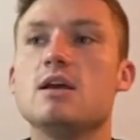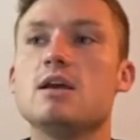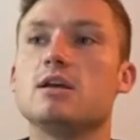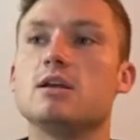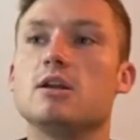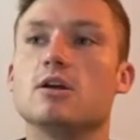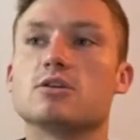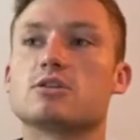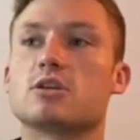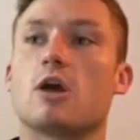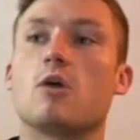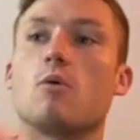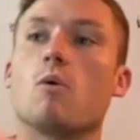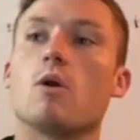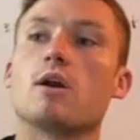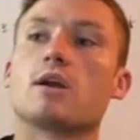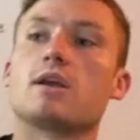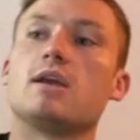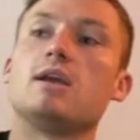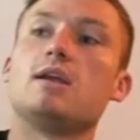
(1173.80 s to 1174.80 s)
start
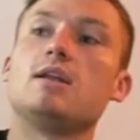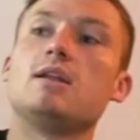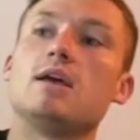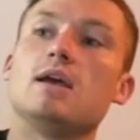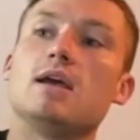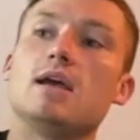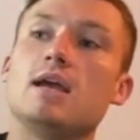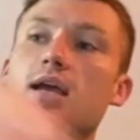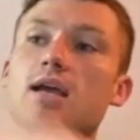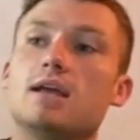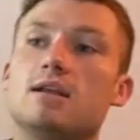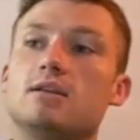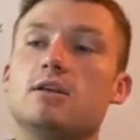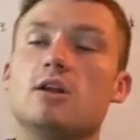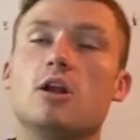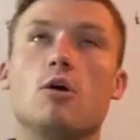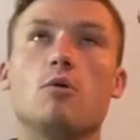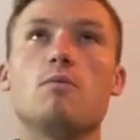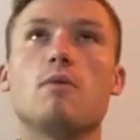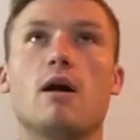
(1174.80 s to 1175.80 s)
working and
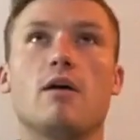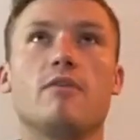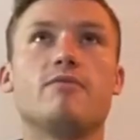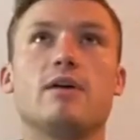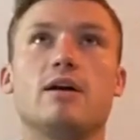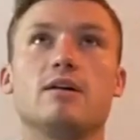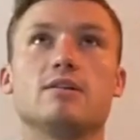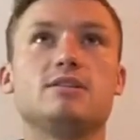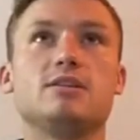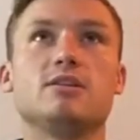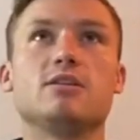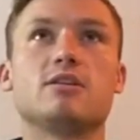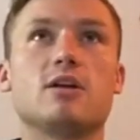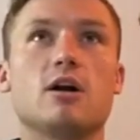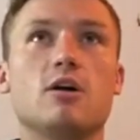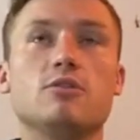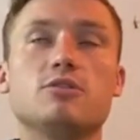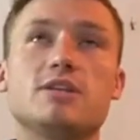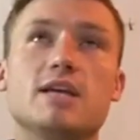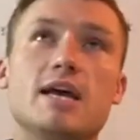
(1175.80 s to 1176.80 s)
I'll volunteer
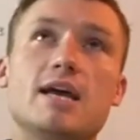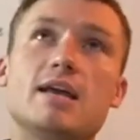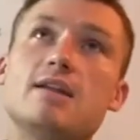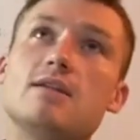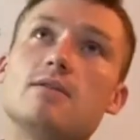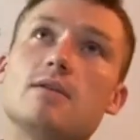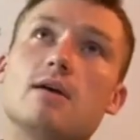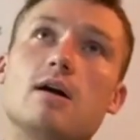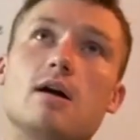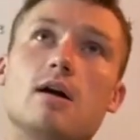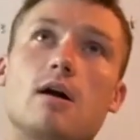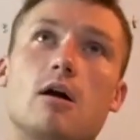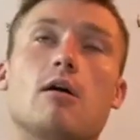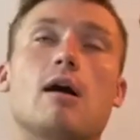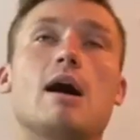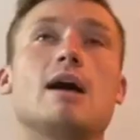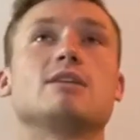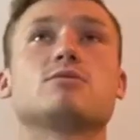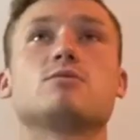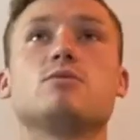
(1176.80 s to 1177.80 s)
coach at our
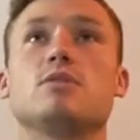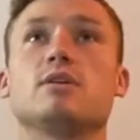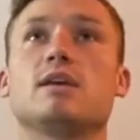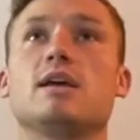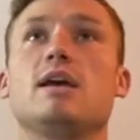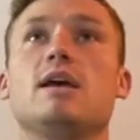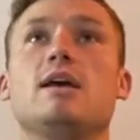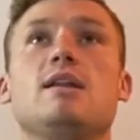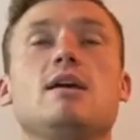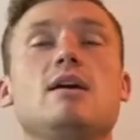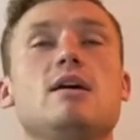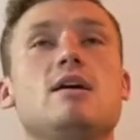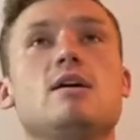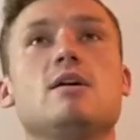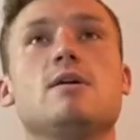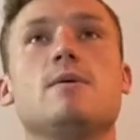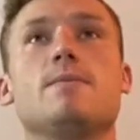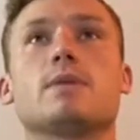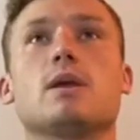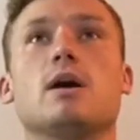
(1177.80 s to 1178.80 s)
high school again.
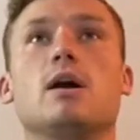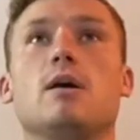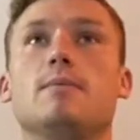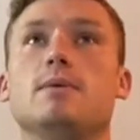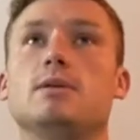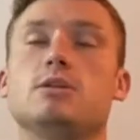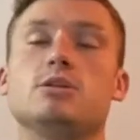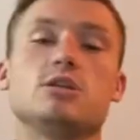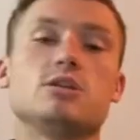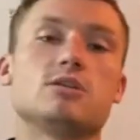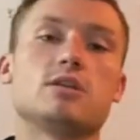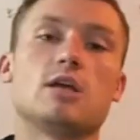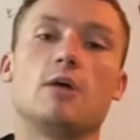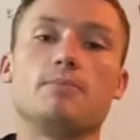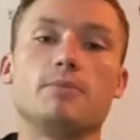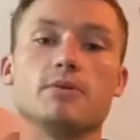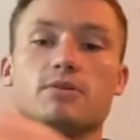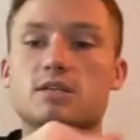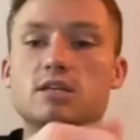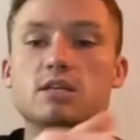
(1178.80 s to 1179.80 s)
And just
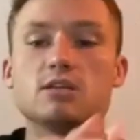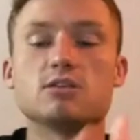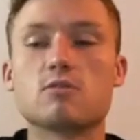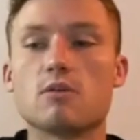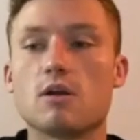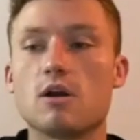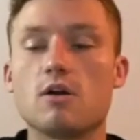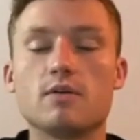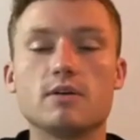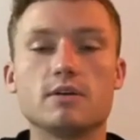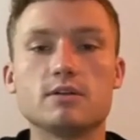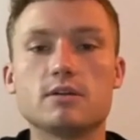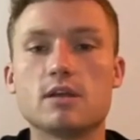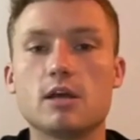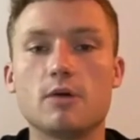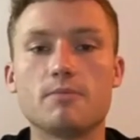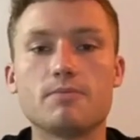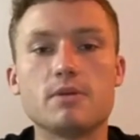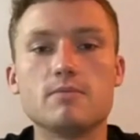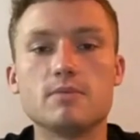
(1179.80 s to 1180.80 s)
help those kids grow and
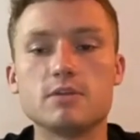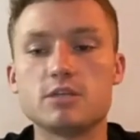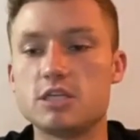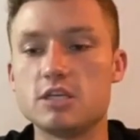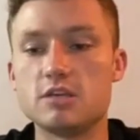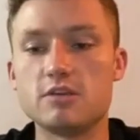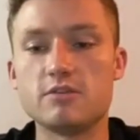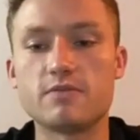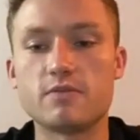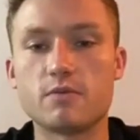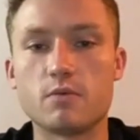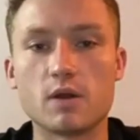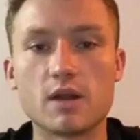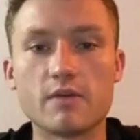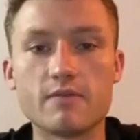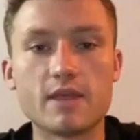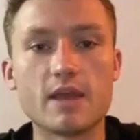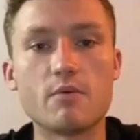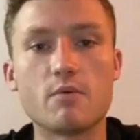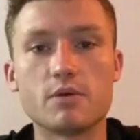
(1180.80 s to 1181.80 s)
help them achieve
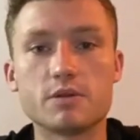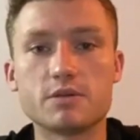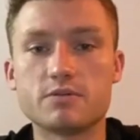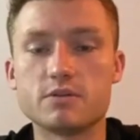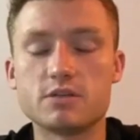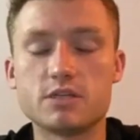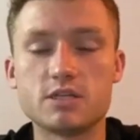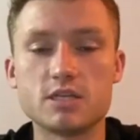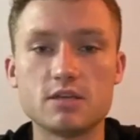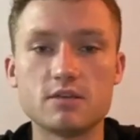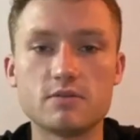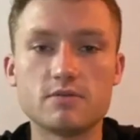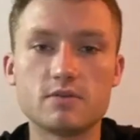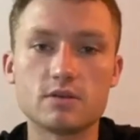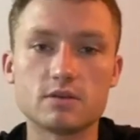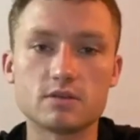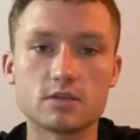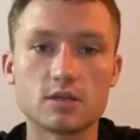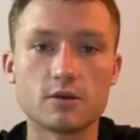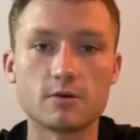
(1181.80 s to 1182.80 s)
whatever they want to achieve.
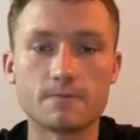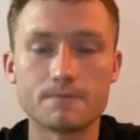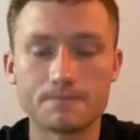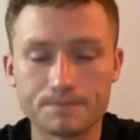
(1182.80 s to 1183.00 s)
So,